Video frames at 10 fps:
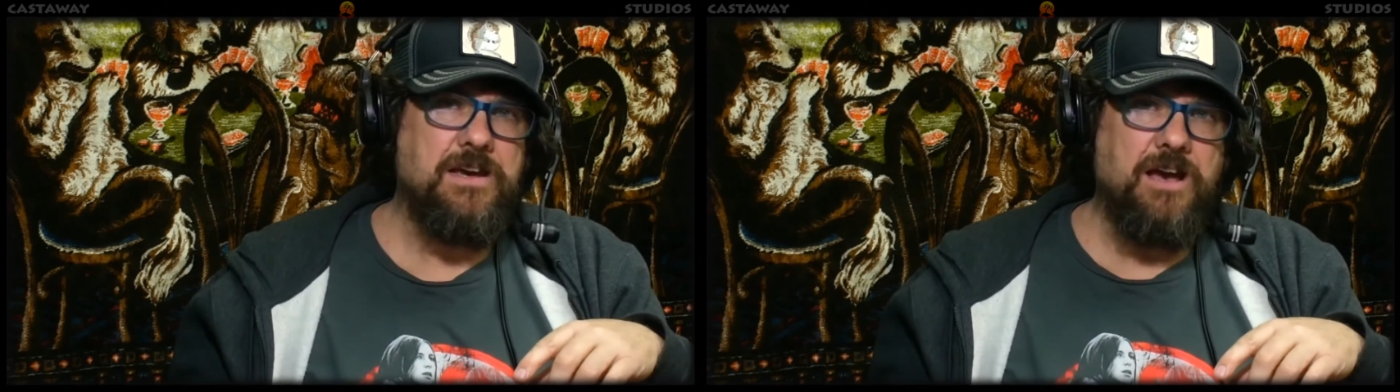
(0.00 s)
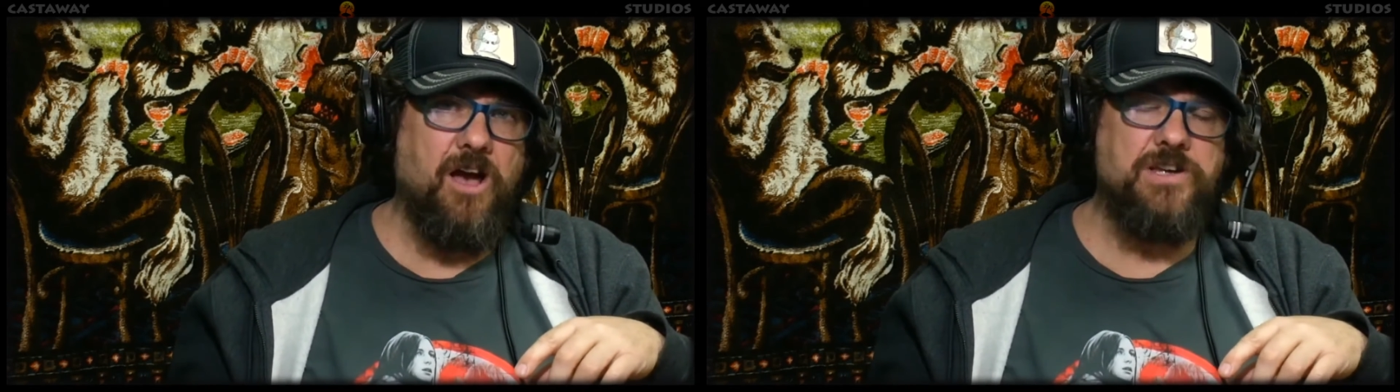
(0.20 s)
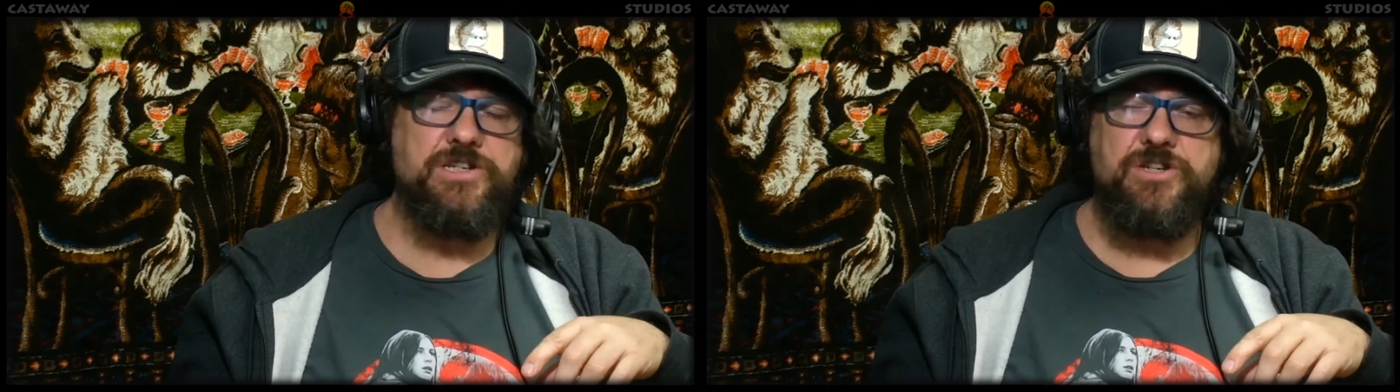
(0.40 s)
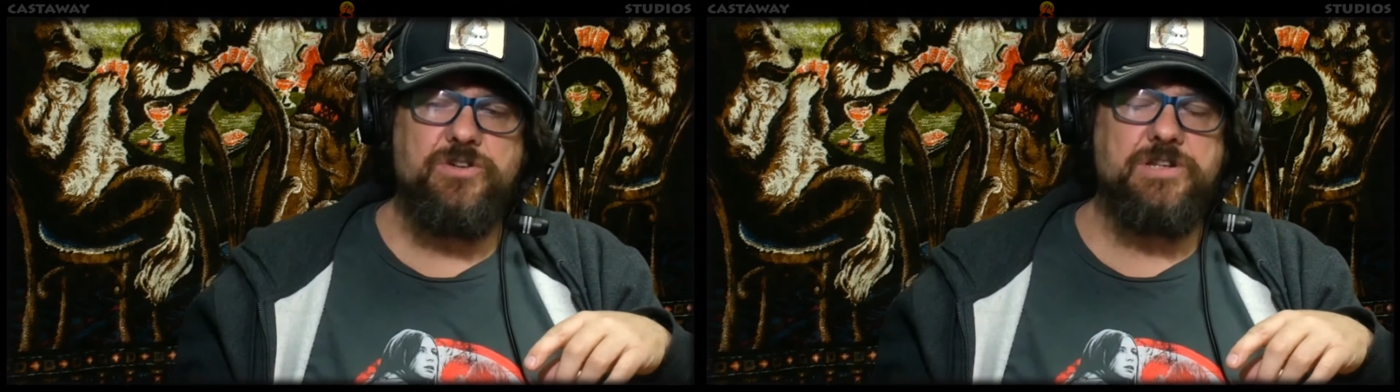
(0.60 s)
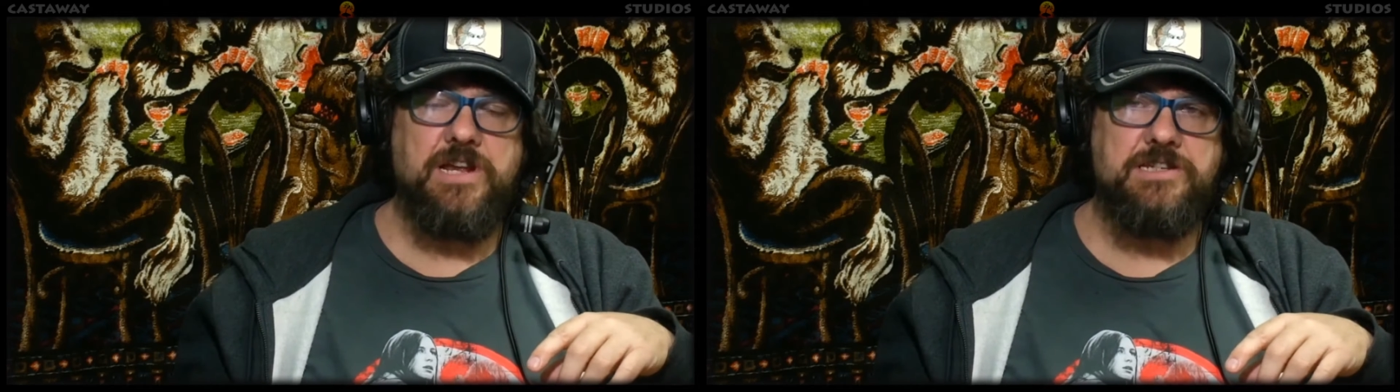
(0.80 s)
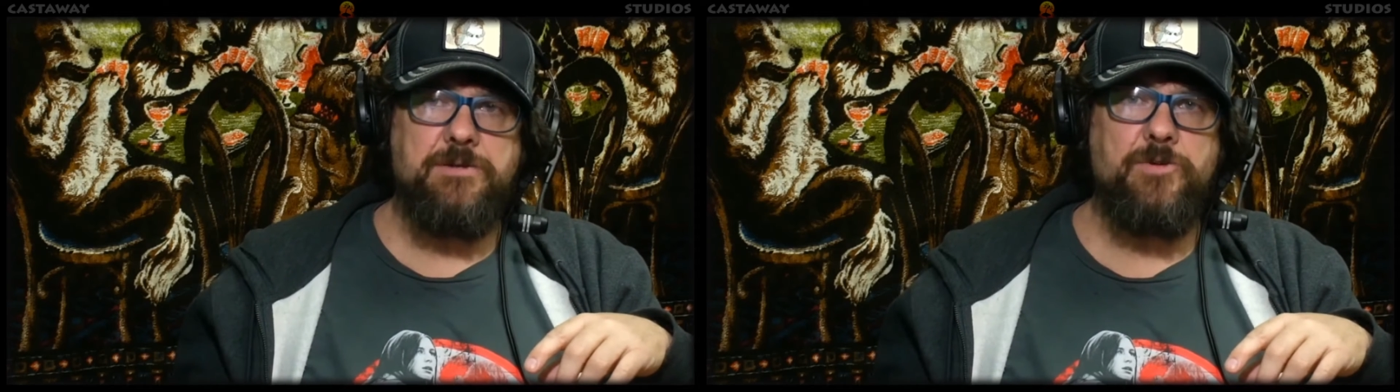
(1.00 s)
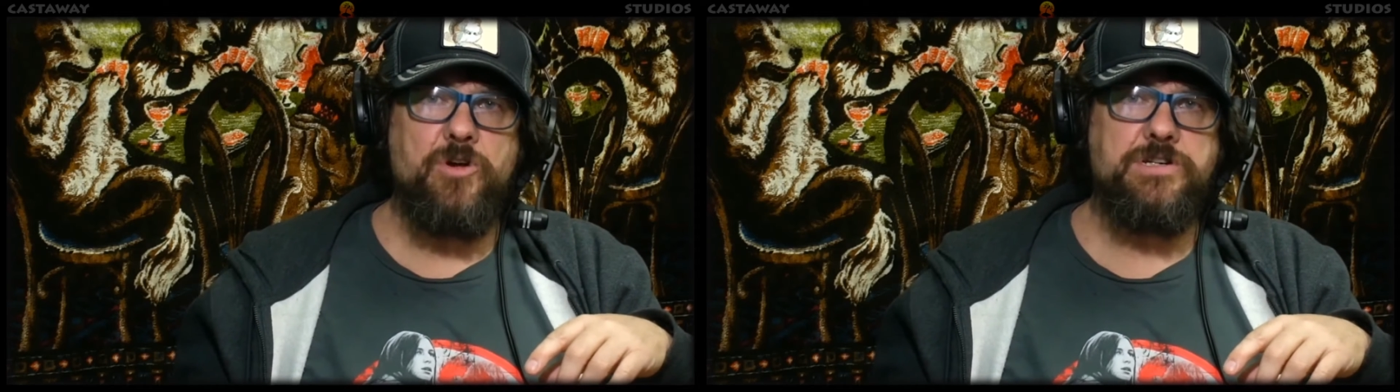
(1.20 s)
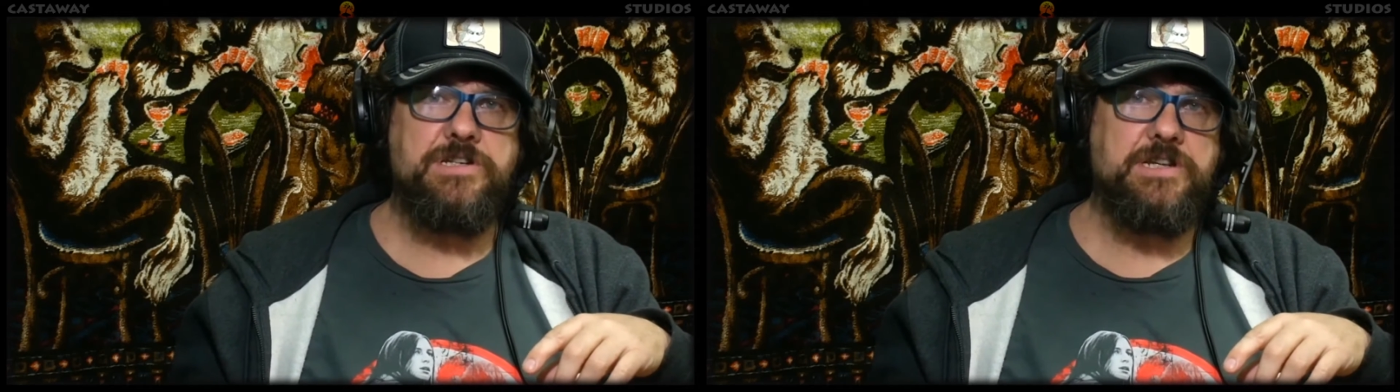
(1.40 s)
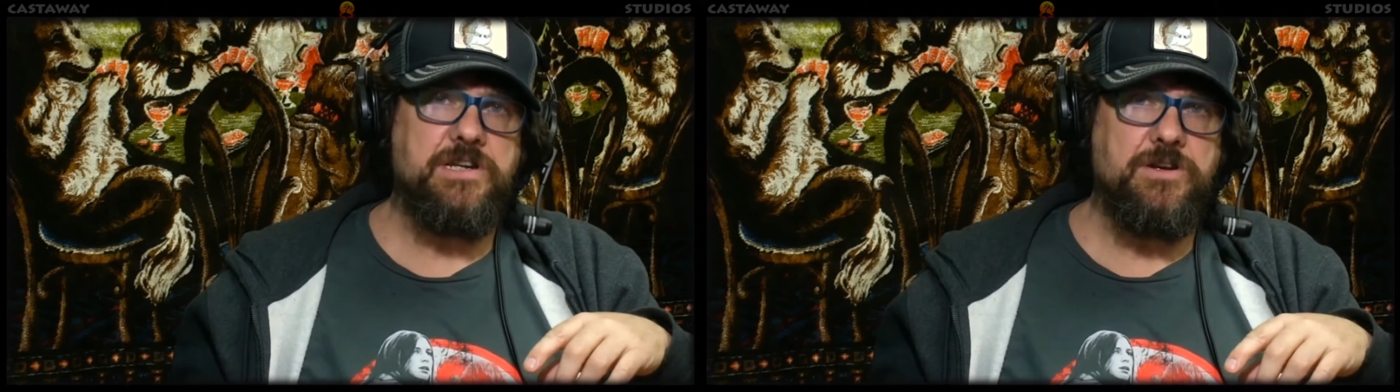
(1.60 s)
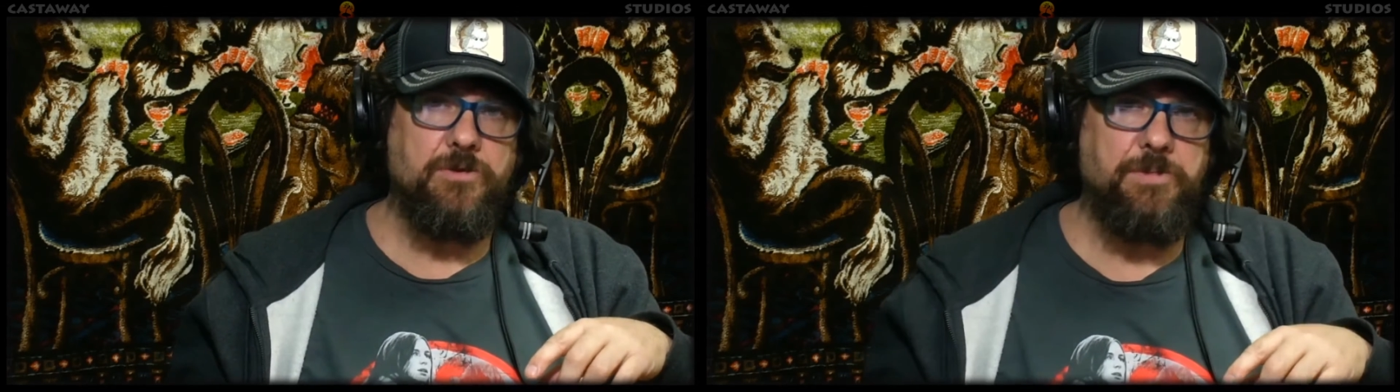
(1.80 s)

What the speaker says: I just use it as an emergency to do a